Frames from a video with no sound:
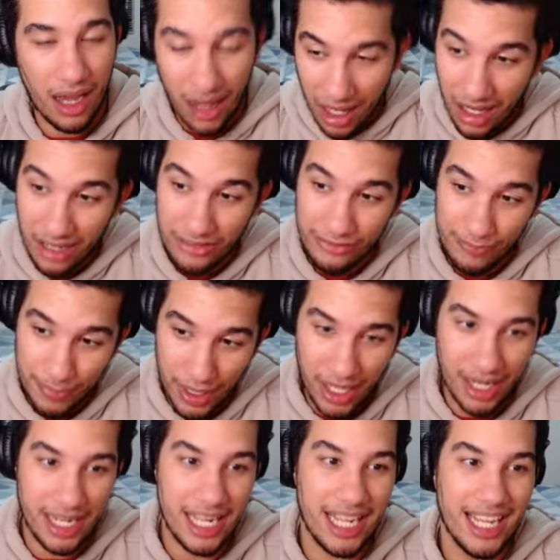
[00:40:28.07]
of
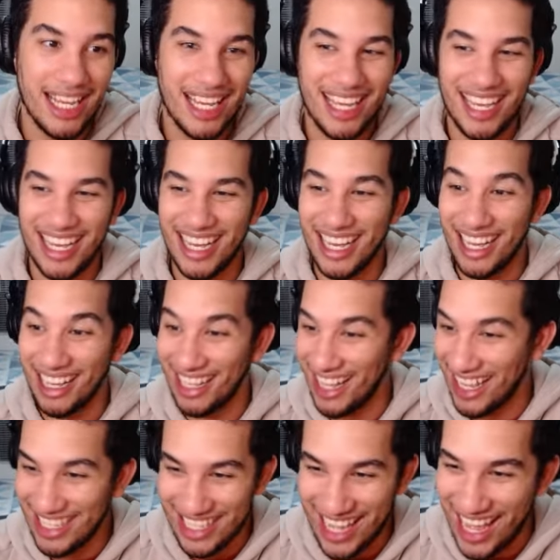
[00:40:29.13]
Bonnie.
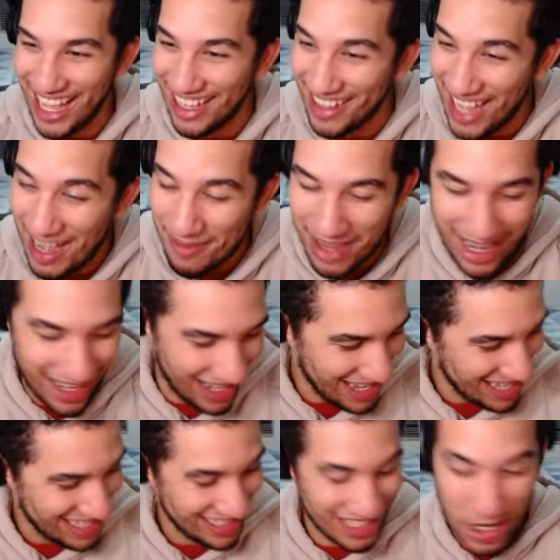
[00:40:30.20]
And yeah, I mean,
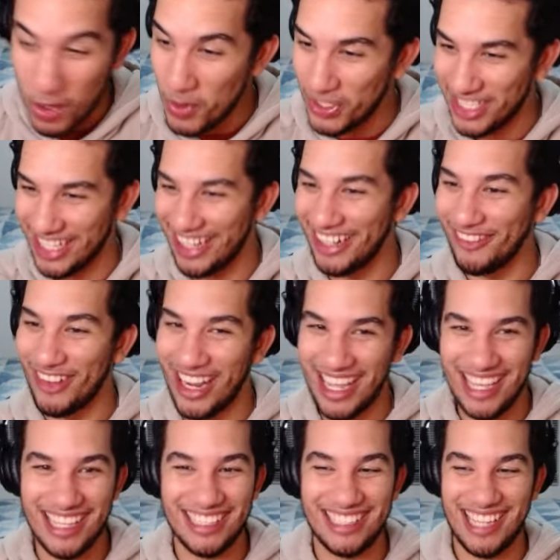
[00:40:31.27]
Kuzan,
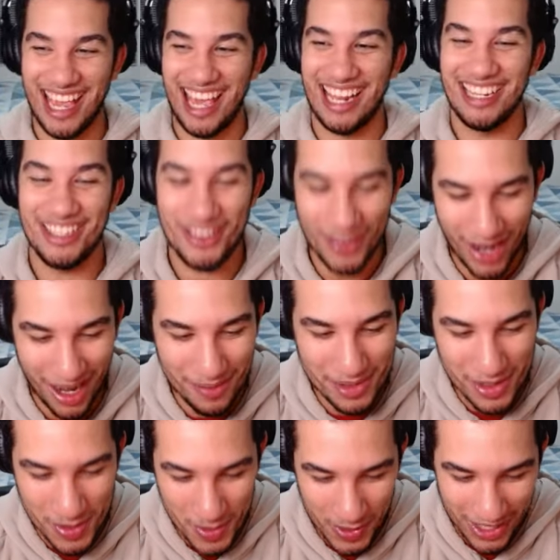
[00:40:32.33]
right? 10-drop
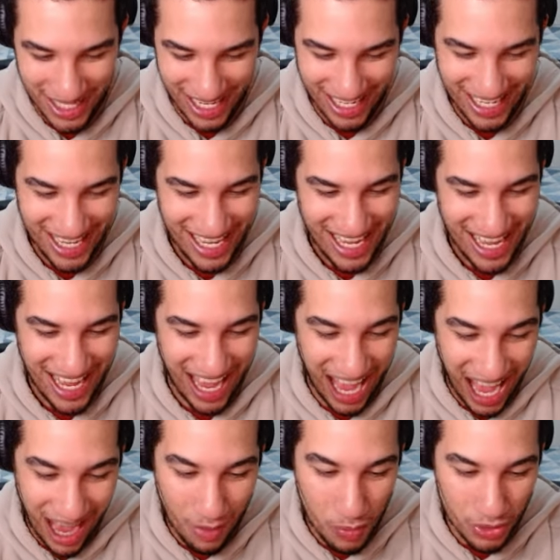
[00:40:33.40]
Kuzan.
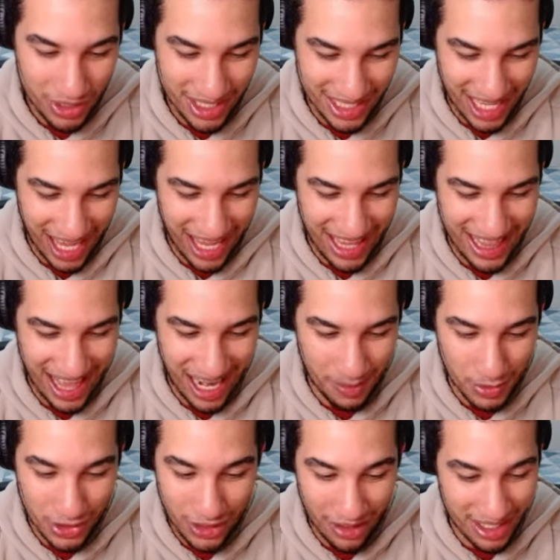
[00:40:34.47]
I will say that I
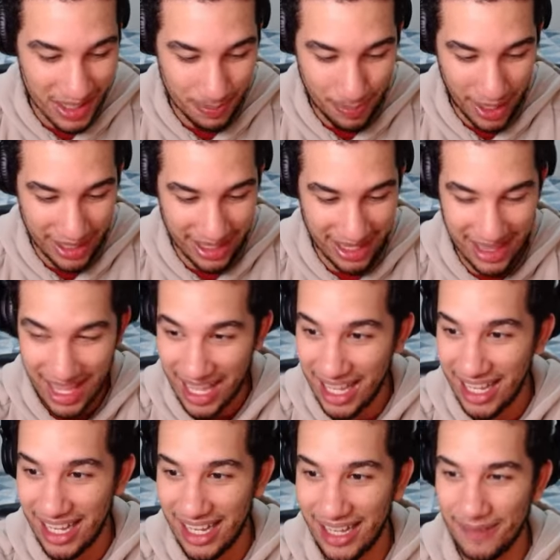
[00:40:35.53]
was not expecting that.
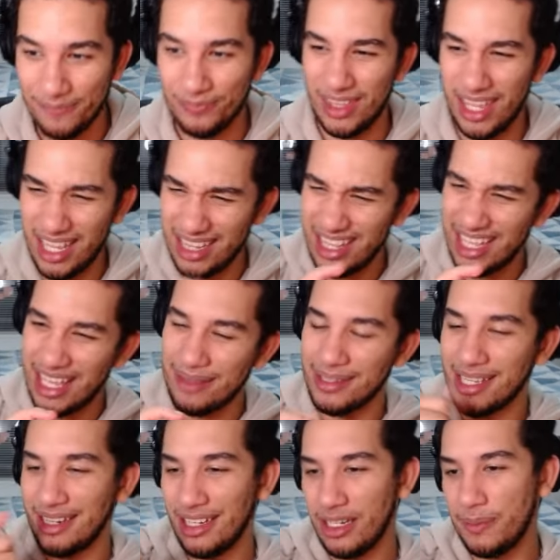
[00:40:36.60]
The game's
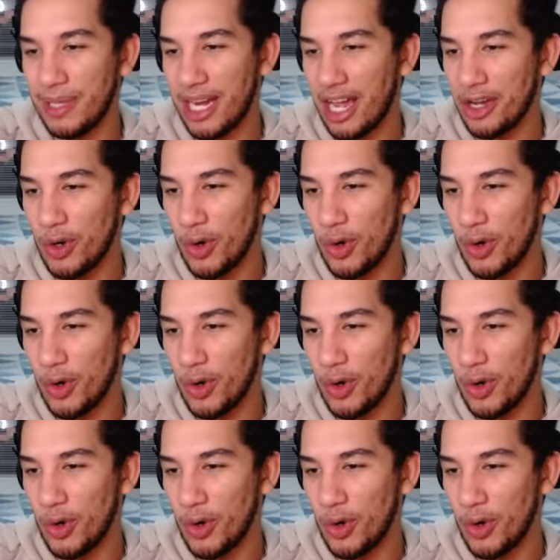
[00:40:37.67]
a little bit out of